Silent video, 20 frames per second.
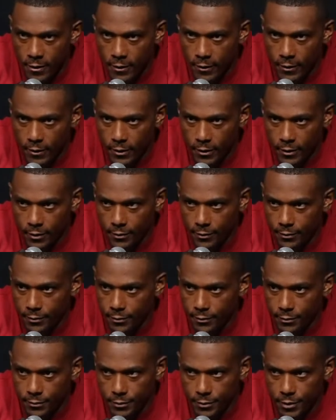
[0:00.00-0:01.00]
And
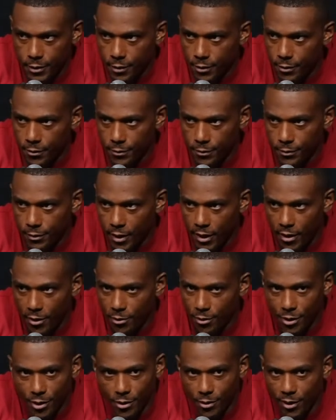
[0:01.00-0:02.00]
so I
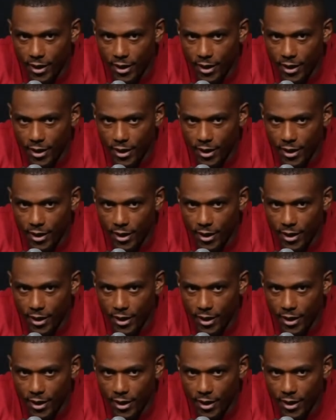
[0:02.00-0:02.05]
don't know.